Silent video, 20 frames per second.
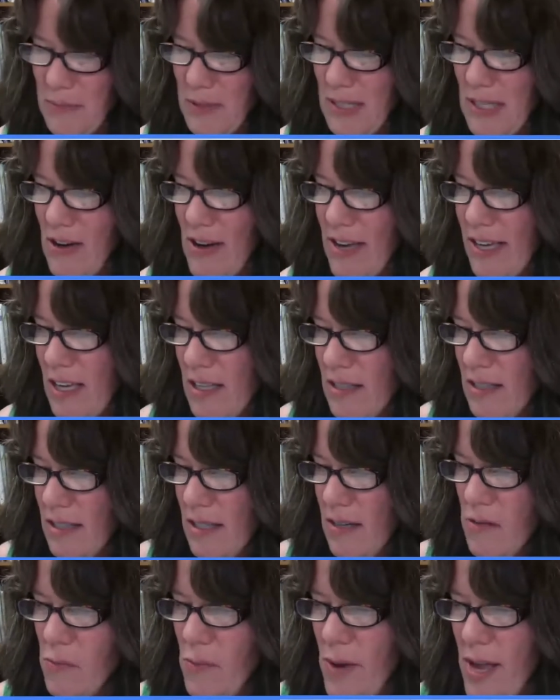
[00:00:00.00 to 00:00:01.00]
so I guess in
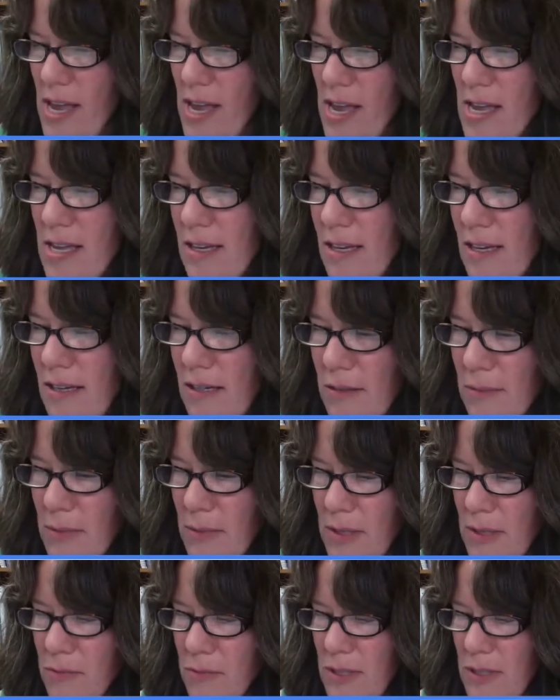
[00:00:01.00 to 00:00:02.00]
a way, um,
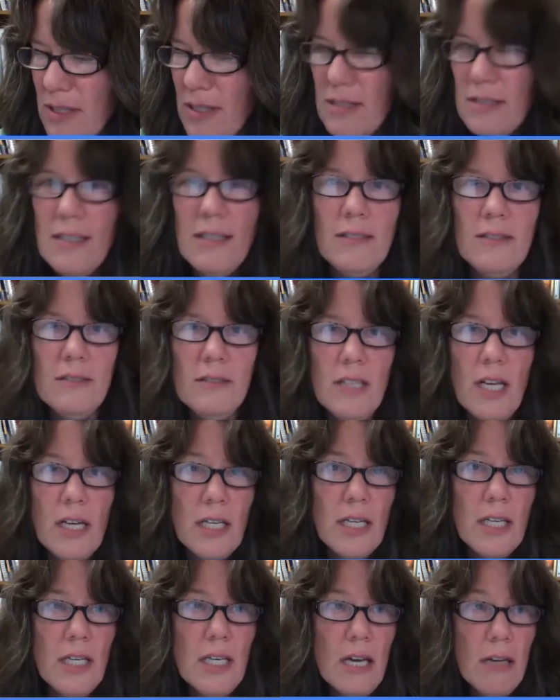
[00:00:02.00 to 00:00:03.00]
it was
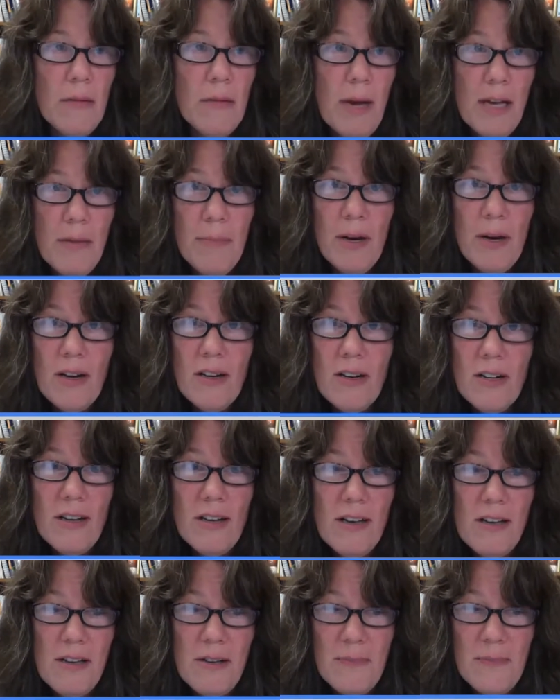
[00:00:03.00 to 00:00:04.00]
lucky on my part.
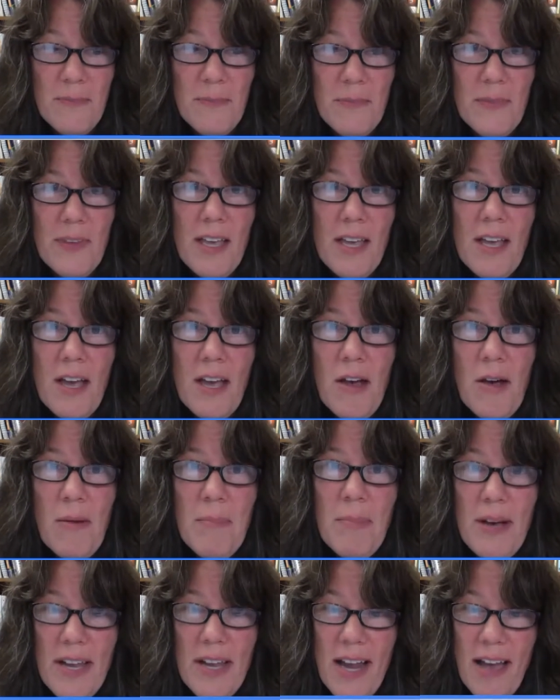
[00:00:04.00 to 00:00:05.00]
Um,
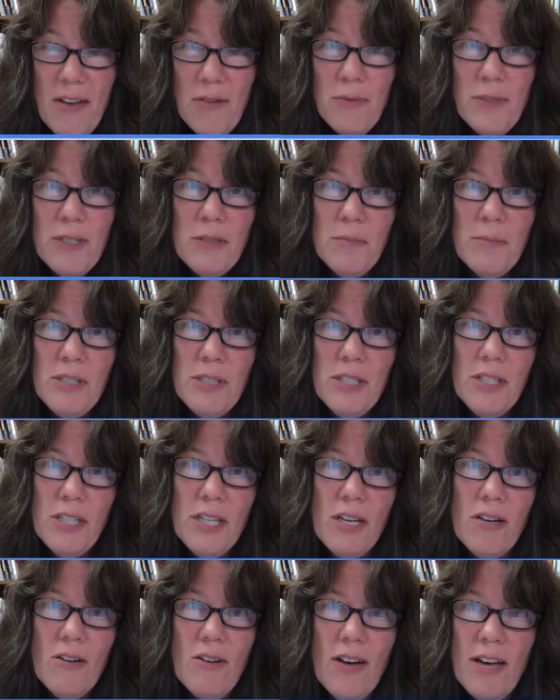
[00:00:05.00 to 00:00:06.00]
but I would, you
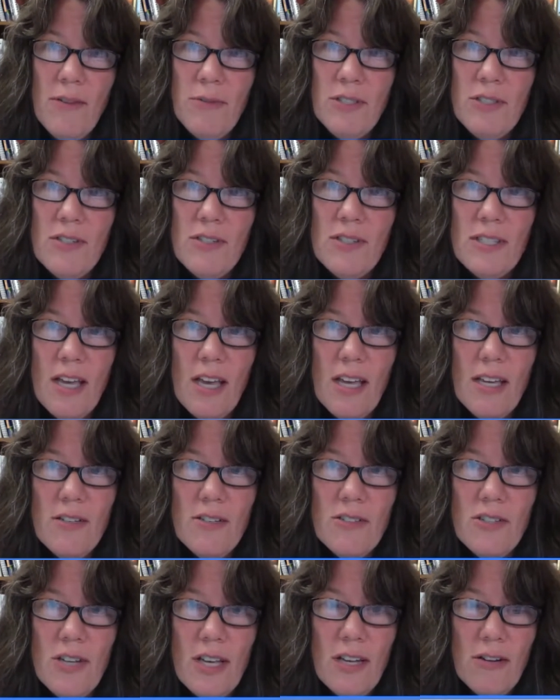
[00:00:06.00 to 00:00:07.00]
know, I would just say in
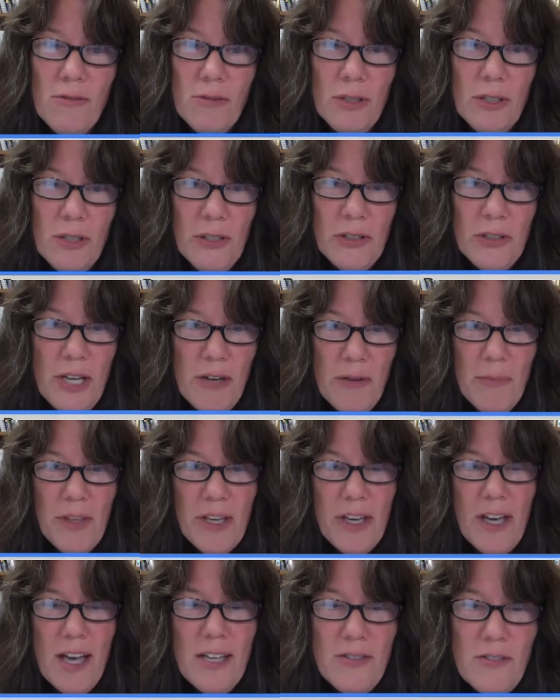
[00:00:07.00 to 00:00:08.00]
general, um, the
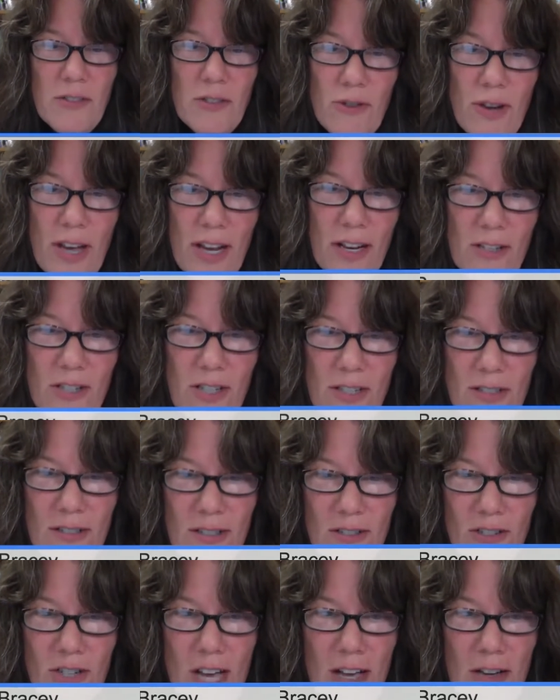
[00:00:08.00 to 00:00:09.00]
kinds of strategies
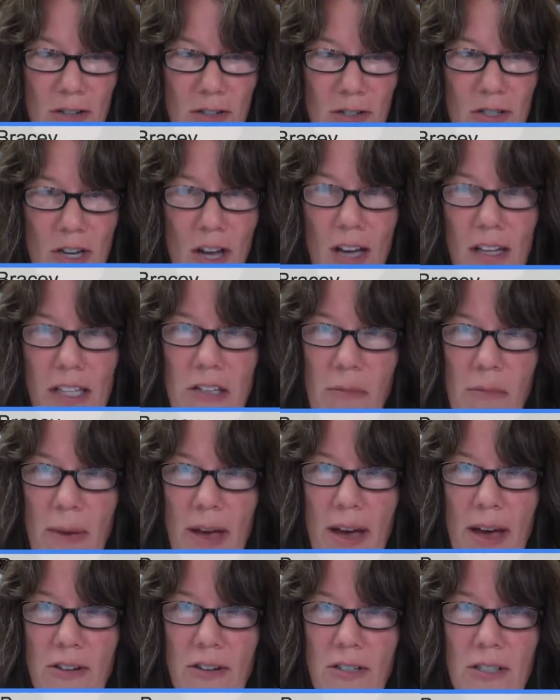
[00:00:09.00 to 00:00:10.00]
that Josh is talking
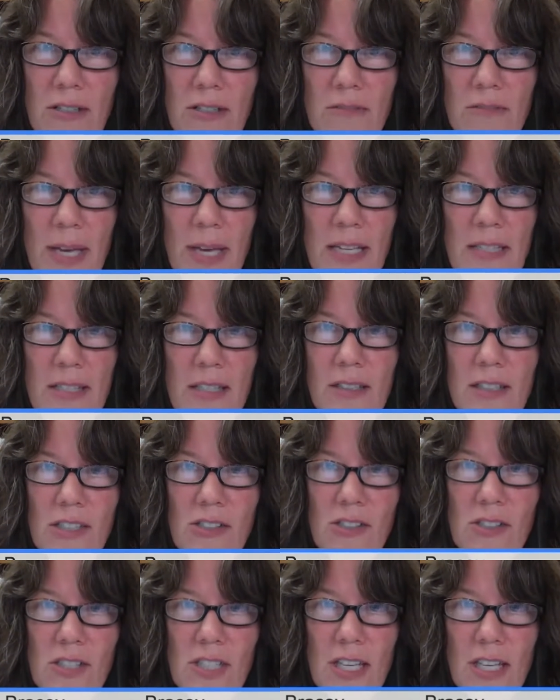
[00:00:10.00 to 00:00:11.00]
about, you know, basically
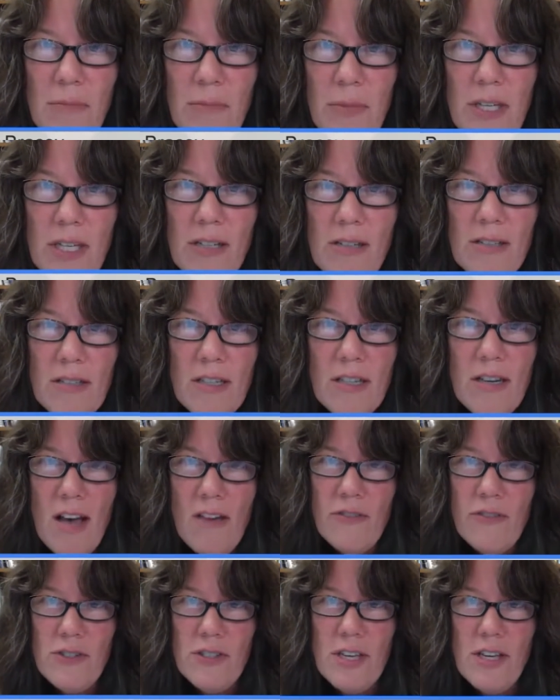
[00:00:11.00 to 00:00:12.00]
just keeping the
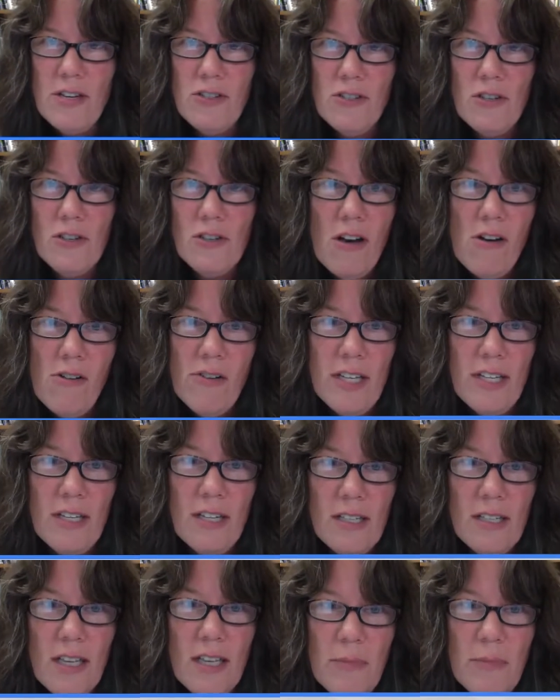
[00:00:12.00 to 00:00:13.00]
conversation going
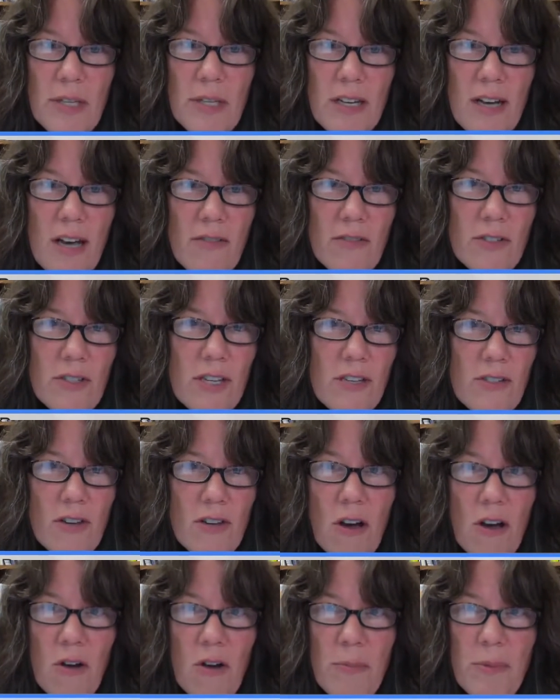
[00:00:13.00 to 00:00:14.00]
and keeping the
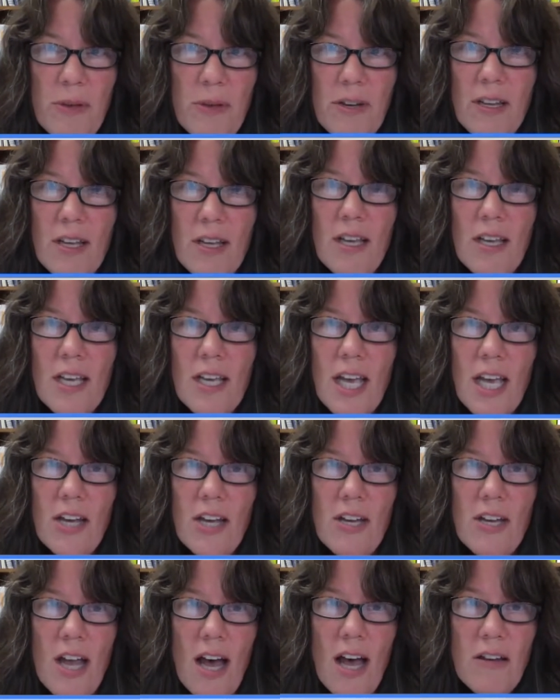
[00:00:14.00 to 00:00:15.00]
conversation open
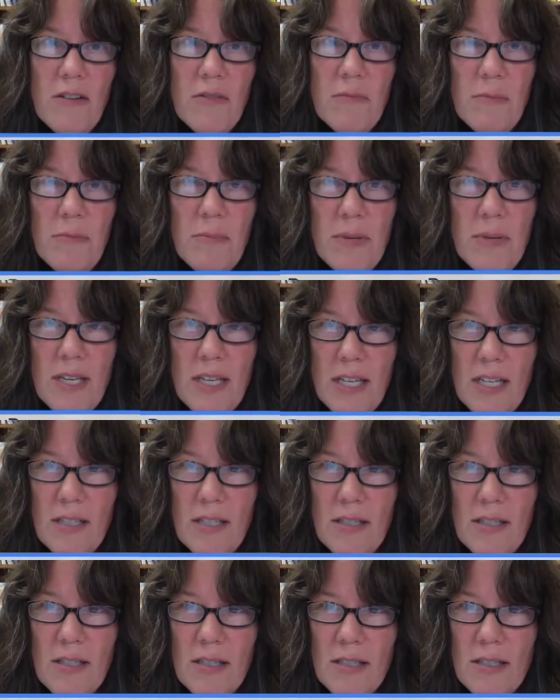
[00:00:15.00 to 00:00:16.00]
and not
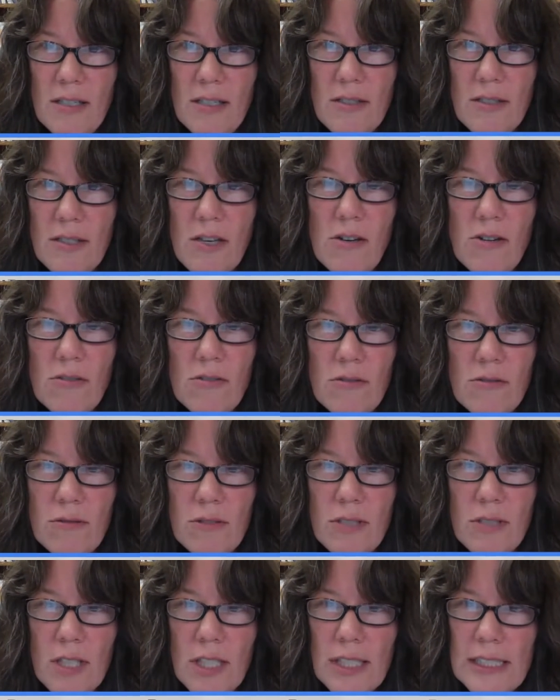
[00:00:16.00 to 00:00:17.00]
being so
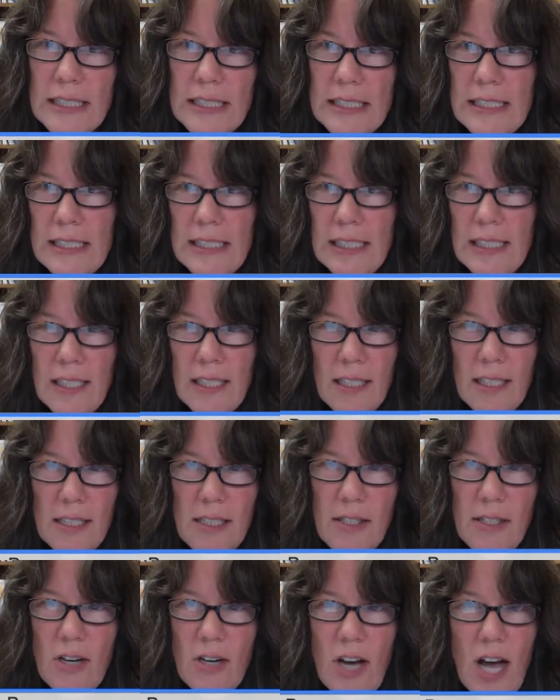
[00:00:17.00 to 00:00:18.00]

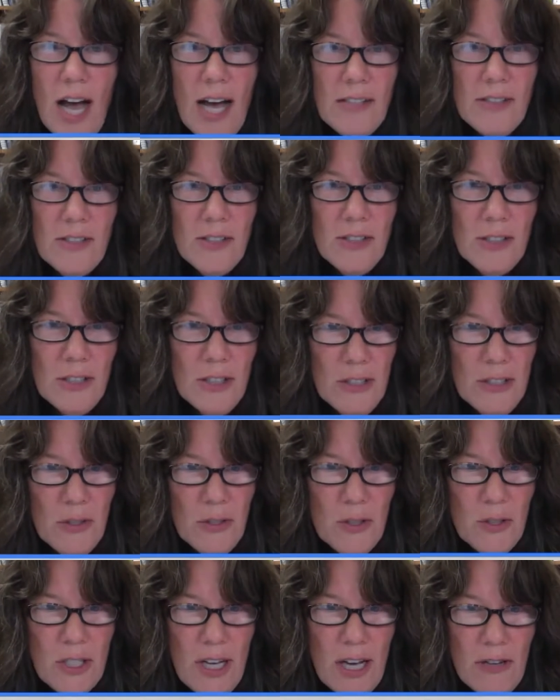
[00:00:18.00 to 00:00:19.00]
either hostile
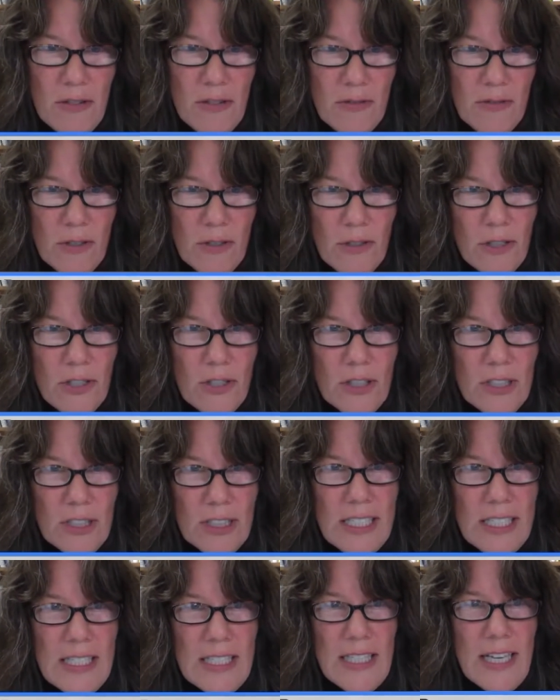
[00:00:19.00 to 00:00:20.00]
or controversial
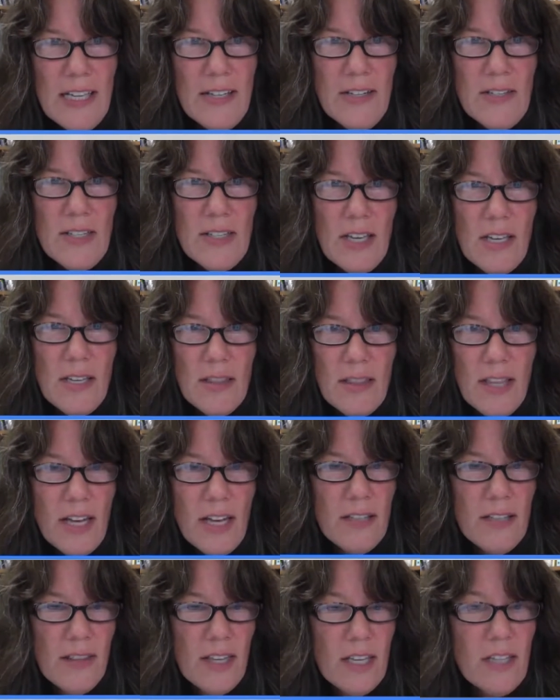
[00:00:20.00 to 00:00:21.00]
in a sense that,
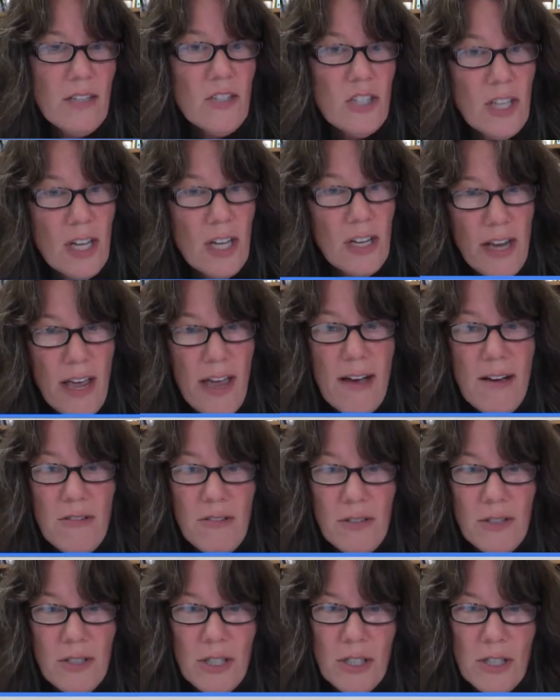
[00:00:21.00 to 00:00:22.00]
that things shut
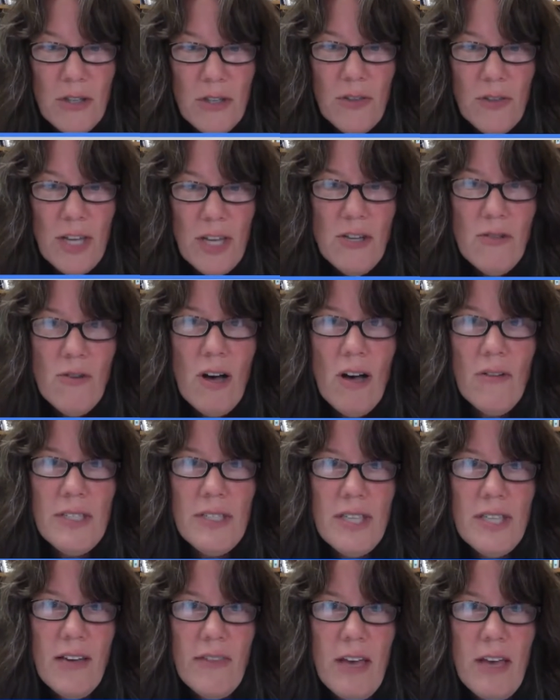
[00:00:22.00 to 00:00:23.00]
down. You know, then you
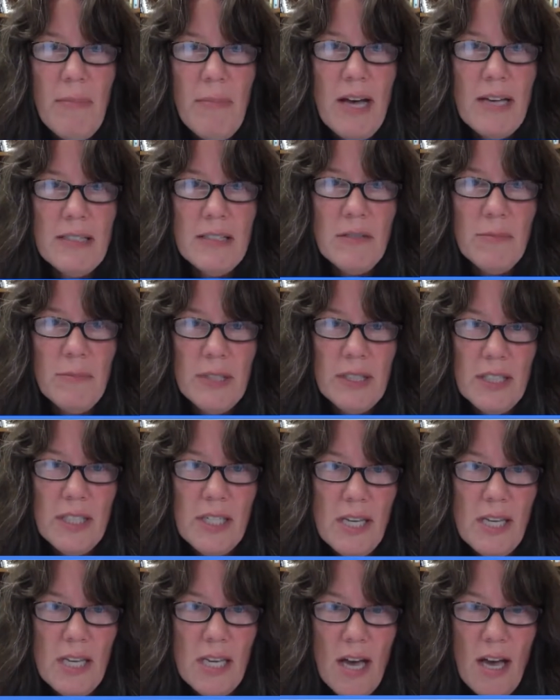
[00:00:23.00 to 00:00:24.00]
always have that
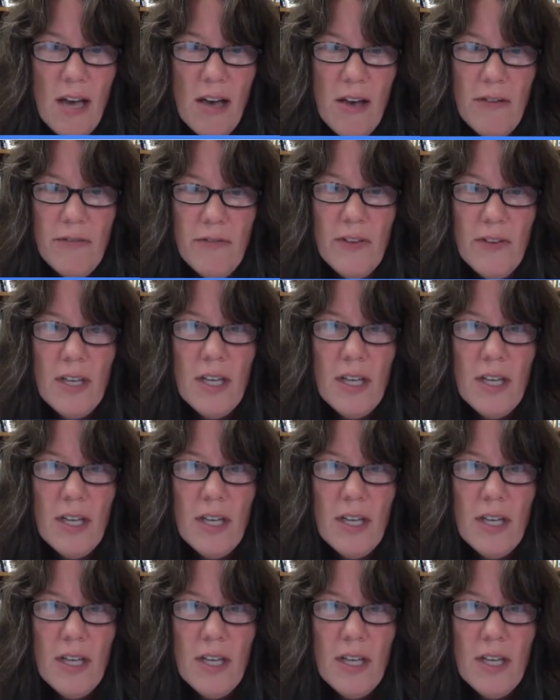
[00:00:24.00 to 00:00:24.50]
possibility of